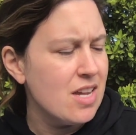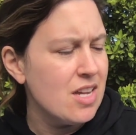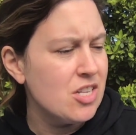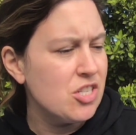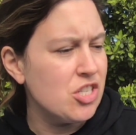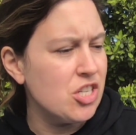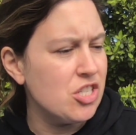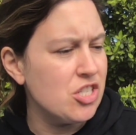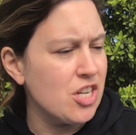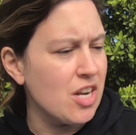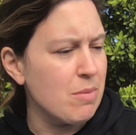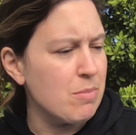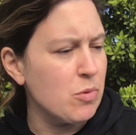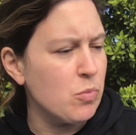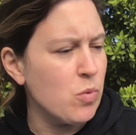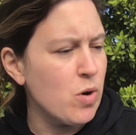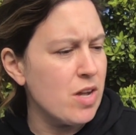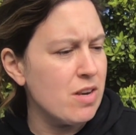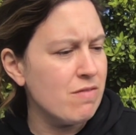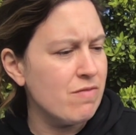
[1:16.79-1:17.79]
She jammed
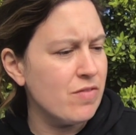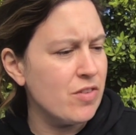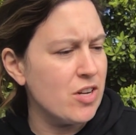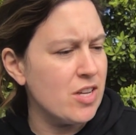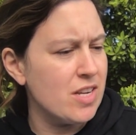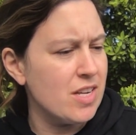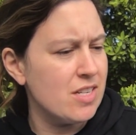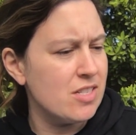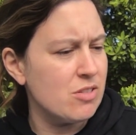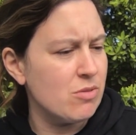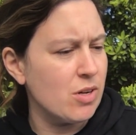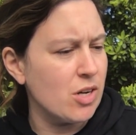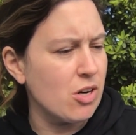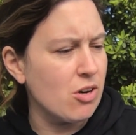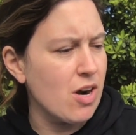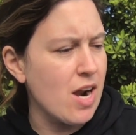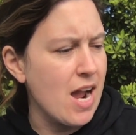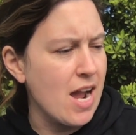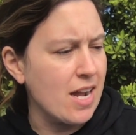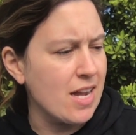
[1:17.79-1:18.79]
one foot into a
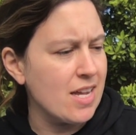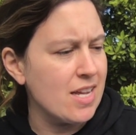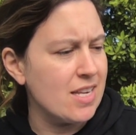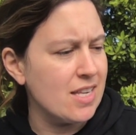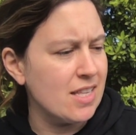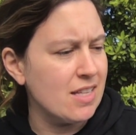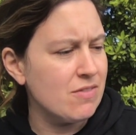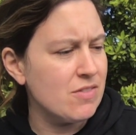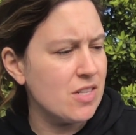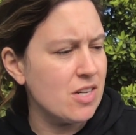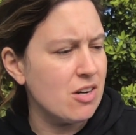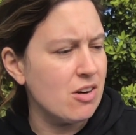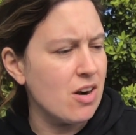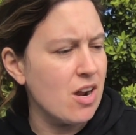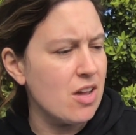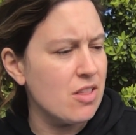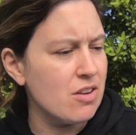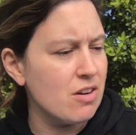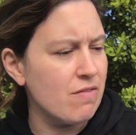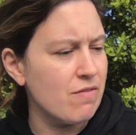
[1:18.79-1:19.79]
crack and lifted her
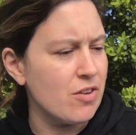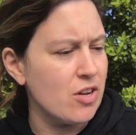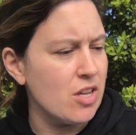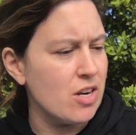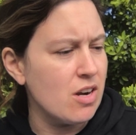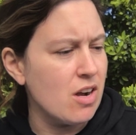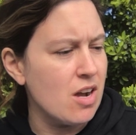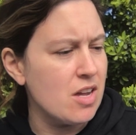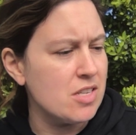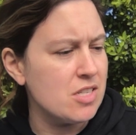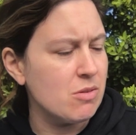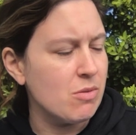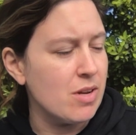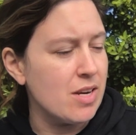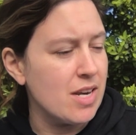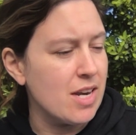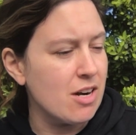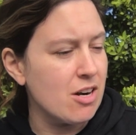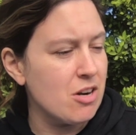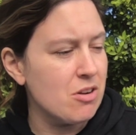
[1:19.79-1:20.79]
other foot onto a
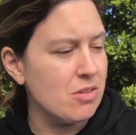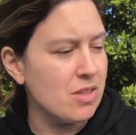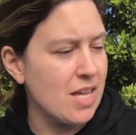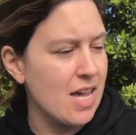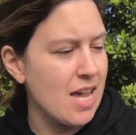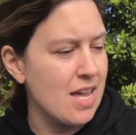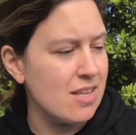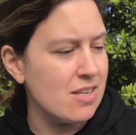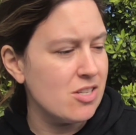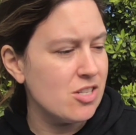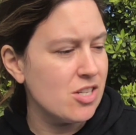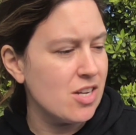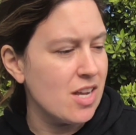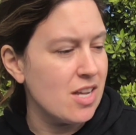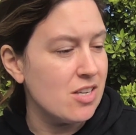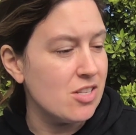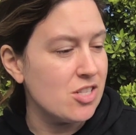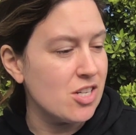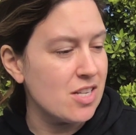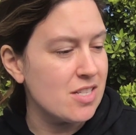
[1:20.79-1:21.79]
narrow ledge,
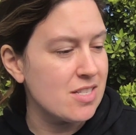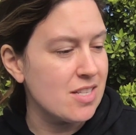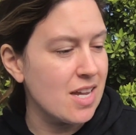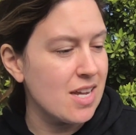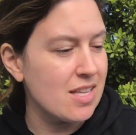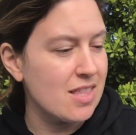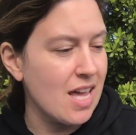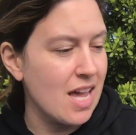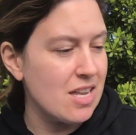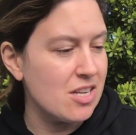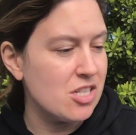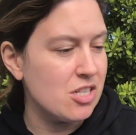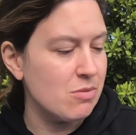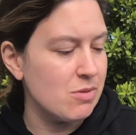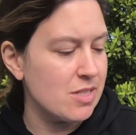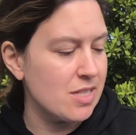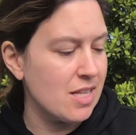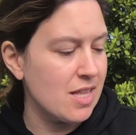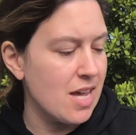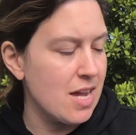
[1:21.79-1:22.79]
and just like that, she
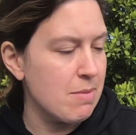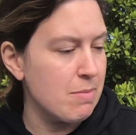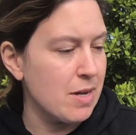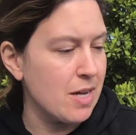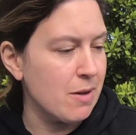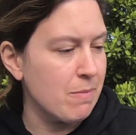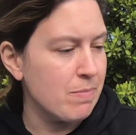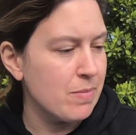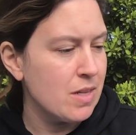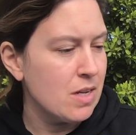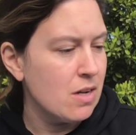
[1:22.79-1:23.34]
was climbing.